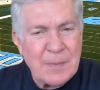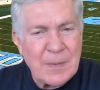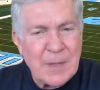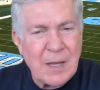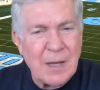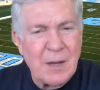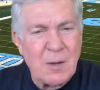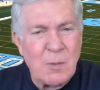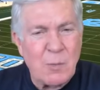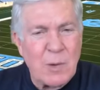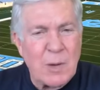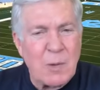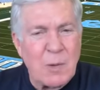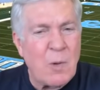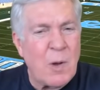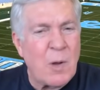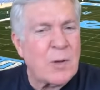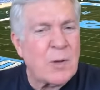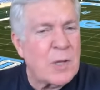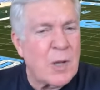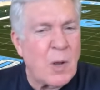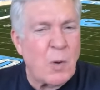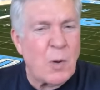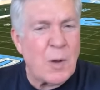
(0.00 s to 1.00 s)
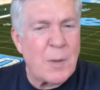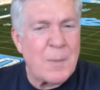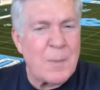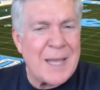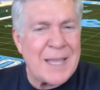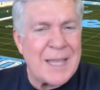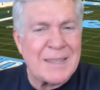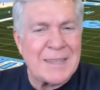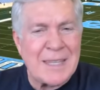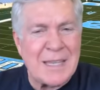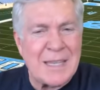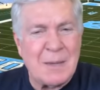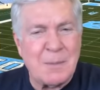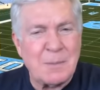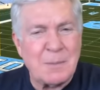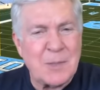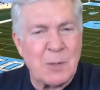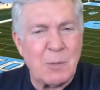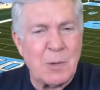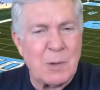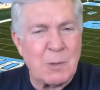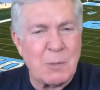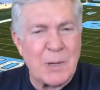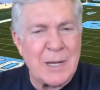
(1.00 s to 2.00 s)
Uh, we won't know about them
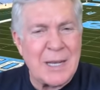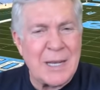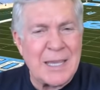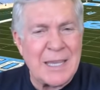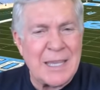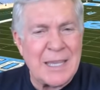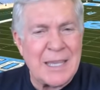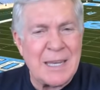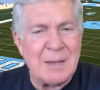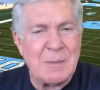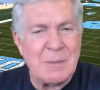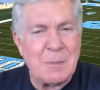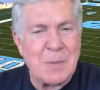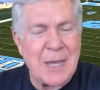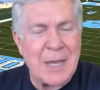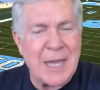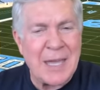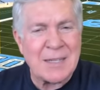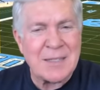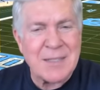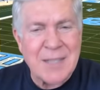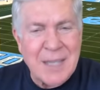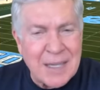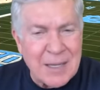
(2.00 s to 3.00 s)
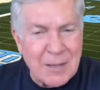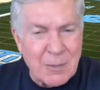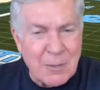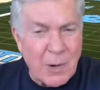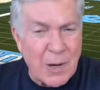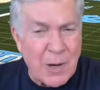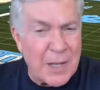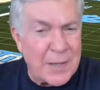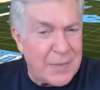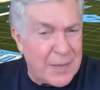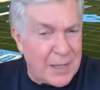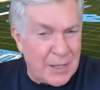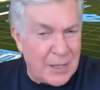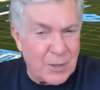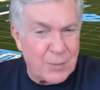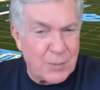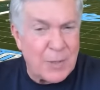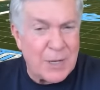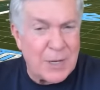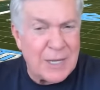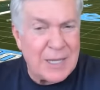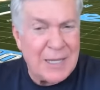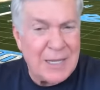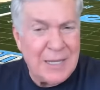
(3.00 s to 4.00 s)
till we really get in pads. They can run, they look
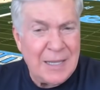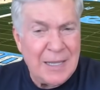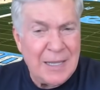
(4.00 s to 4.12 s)
pretty.